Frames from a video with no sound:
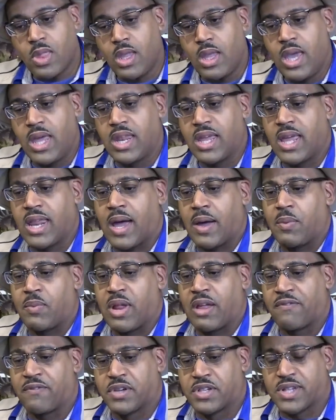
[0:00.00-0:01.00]
And again,
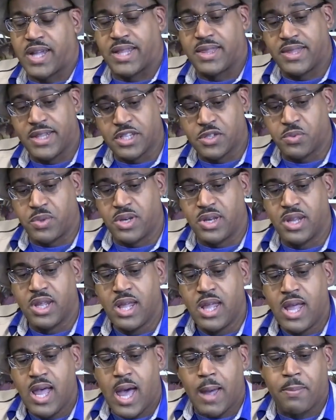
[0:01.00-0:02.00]
when I first got this one,
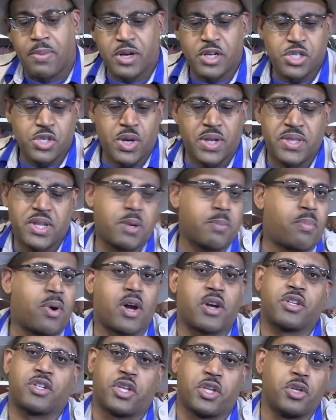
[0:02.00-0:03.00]
I'm pretty sure I did a
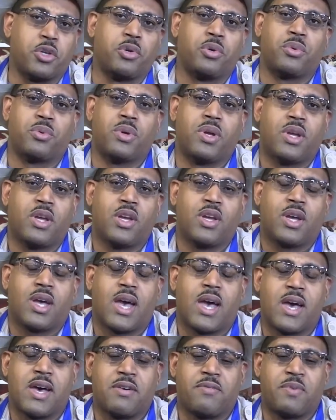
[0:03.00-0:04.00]
part two
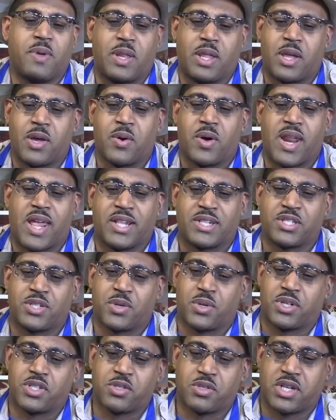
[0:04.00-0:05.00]
video on
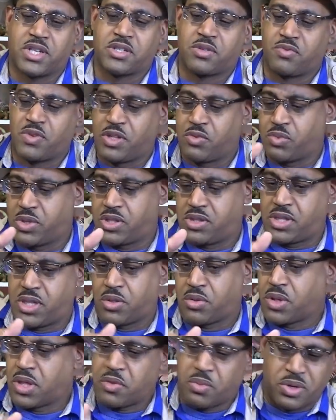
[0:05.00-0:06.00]
Allosaurus, because either
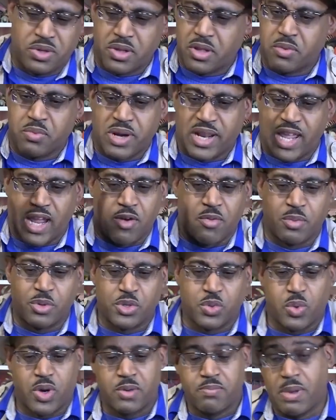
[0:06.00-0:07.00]
this one or this one, I can't remember
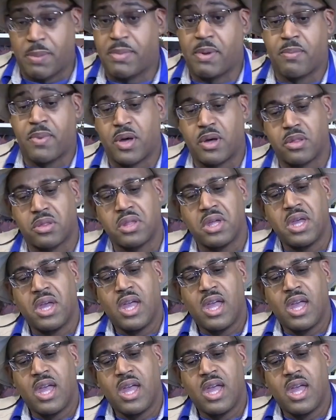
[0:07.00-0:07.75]
which one, but maybe both.